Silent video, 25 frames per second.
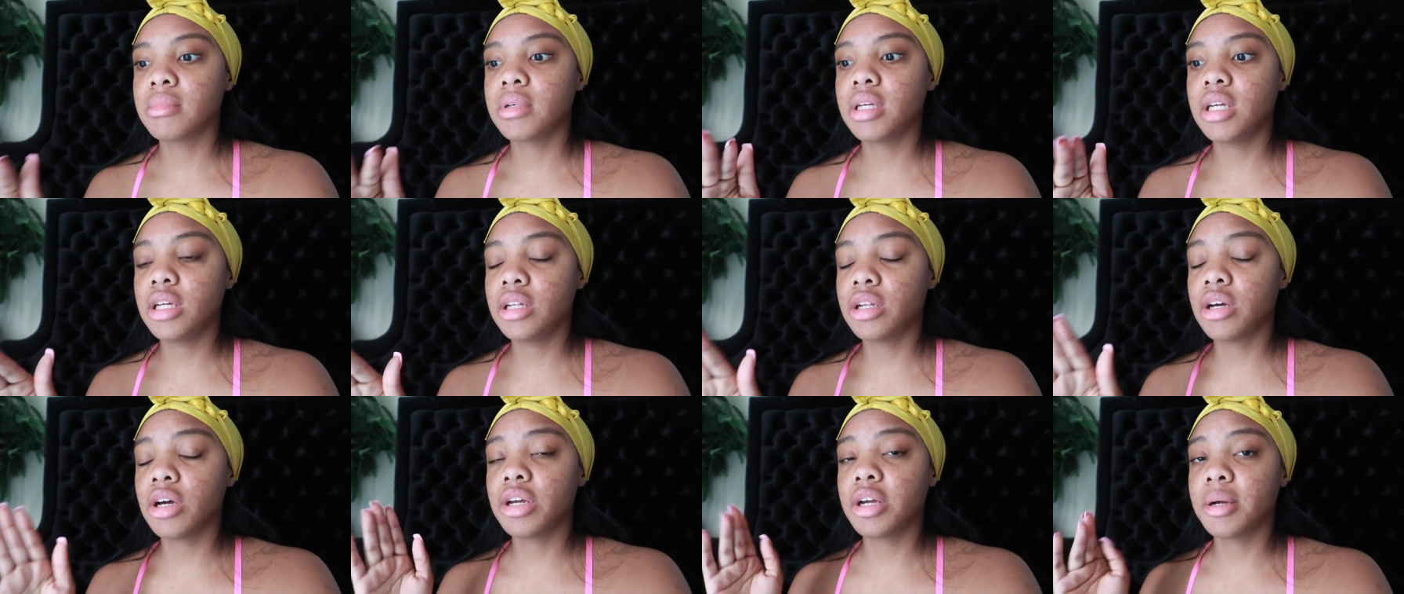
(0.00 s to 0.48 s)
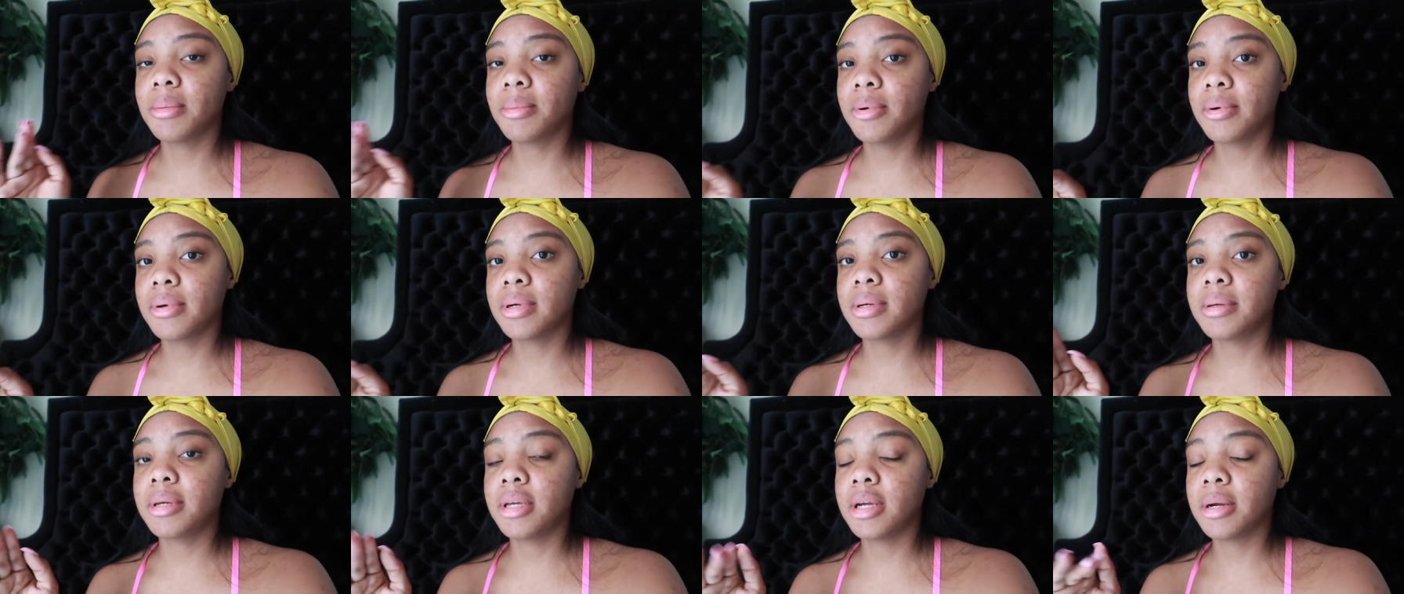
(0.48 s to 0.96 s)
you know
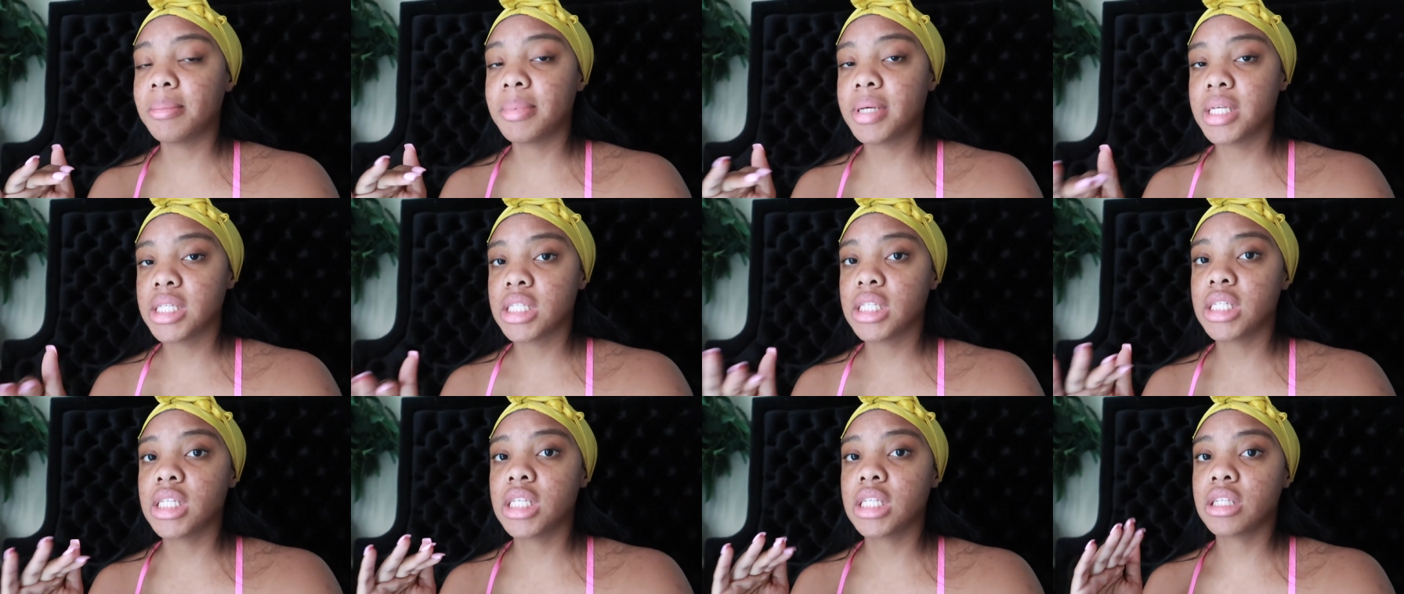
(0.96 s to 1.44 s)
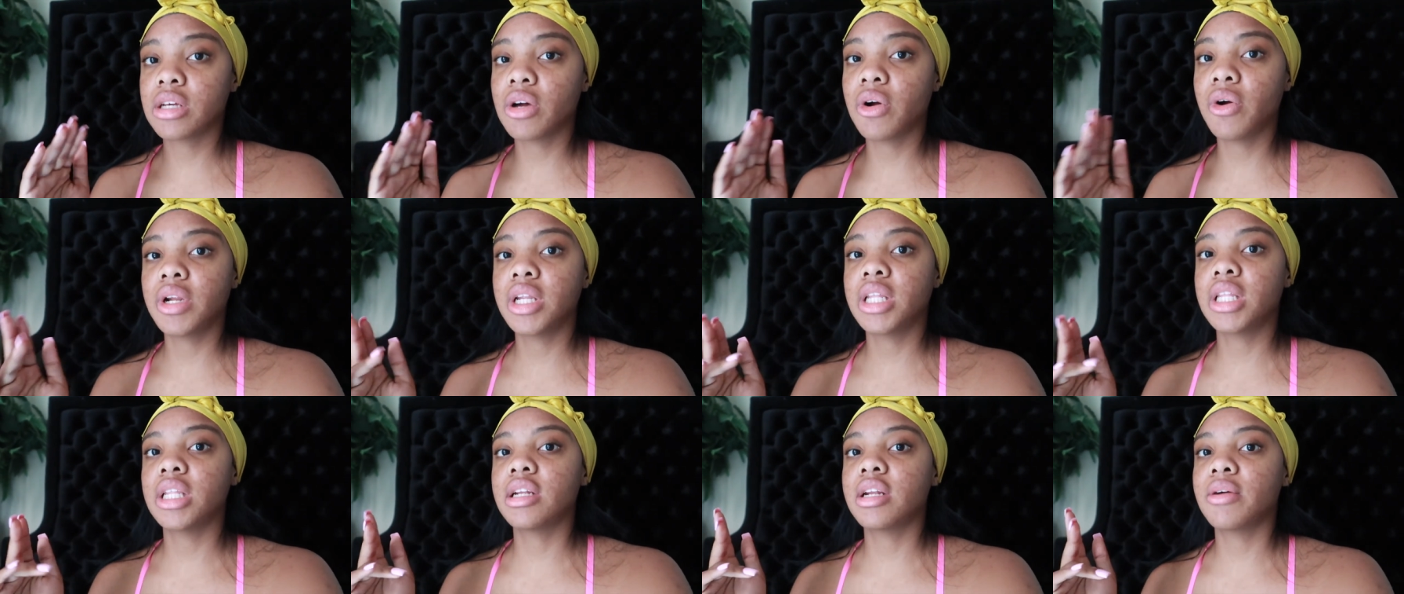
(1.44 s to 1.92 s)
your your business is
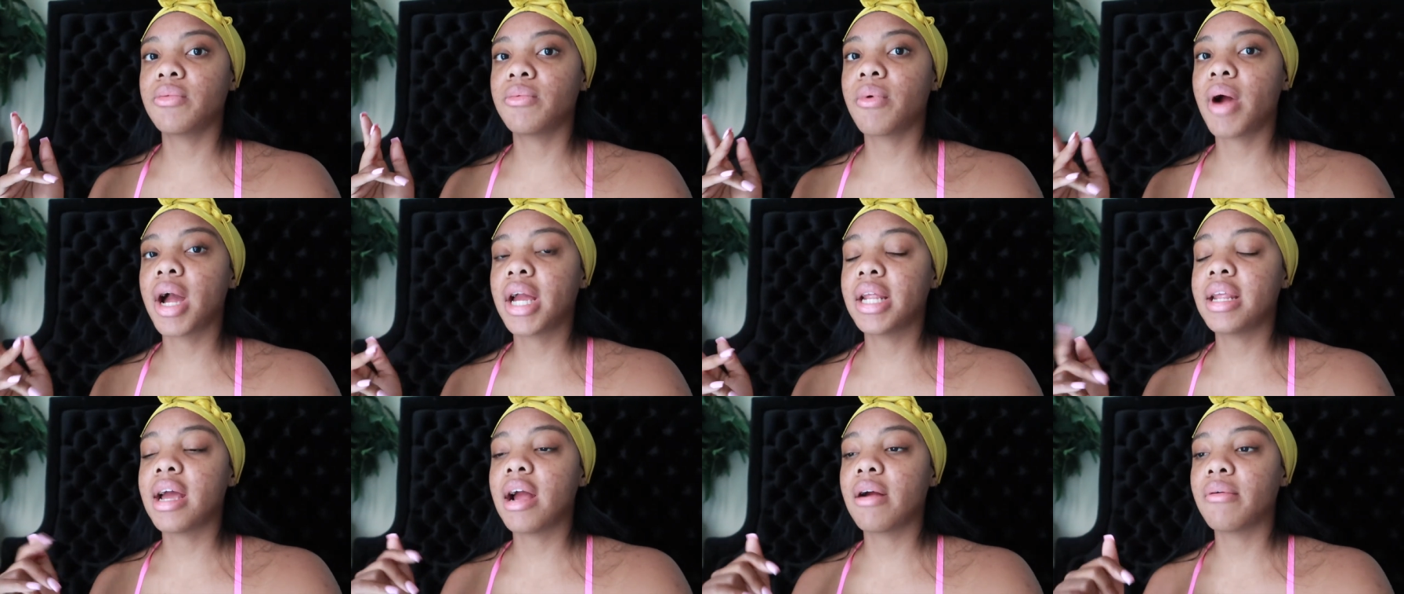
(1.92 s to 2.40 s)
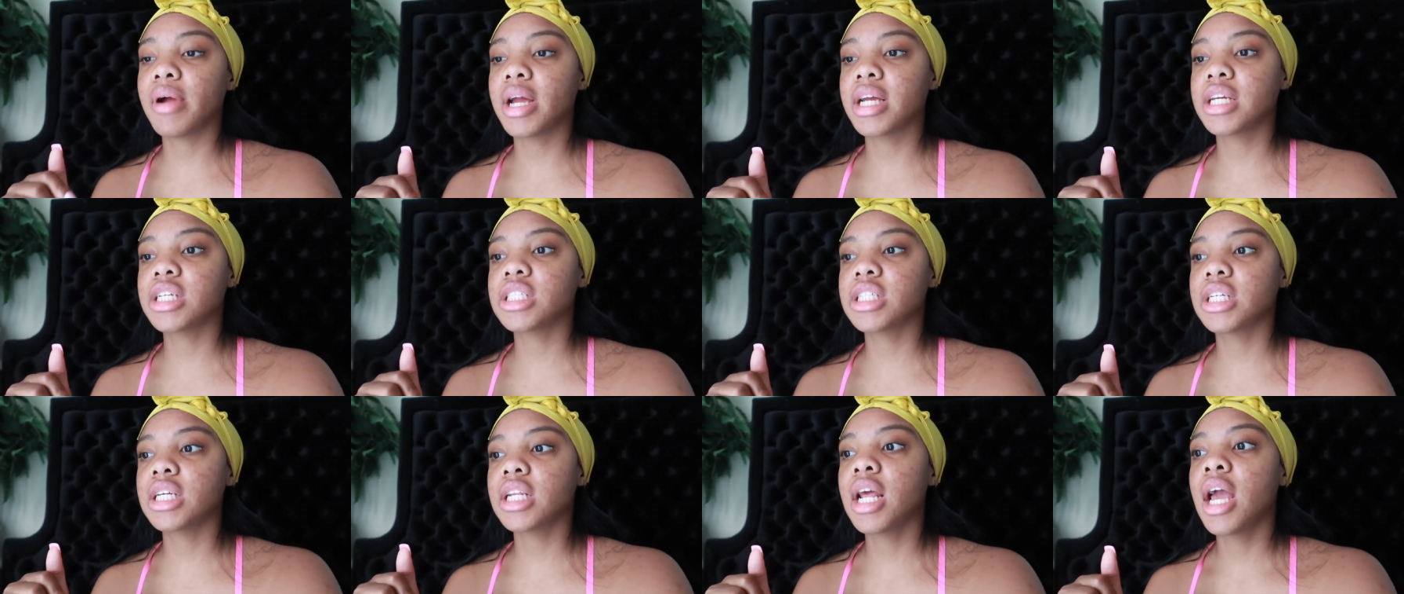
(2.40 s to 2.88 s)
going in the right
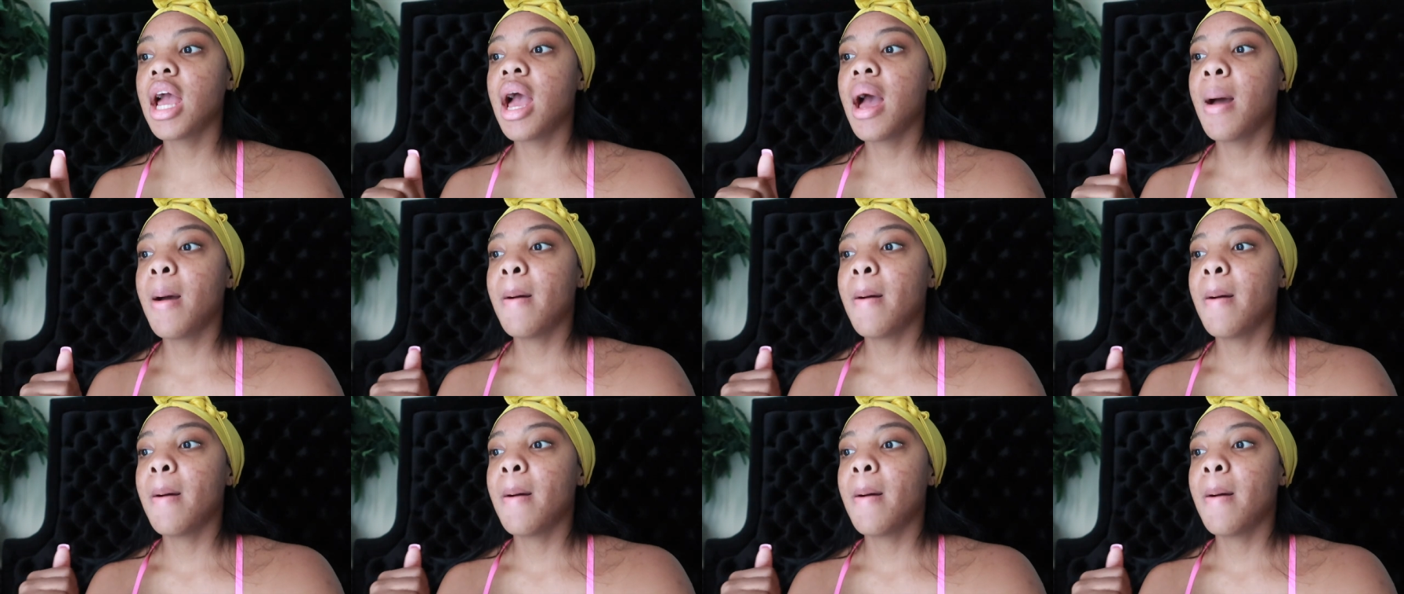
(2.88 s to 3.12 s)
direction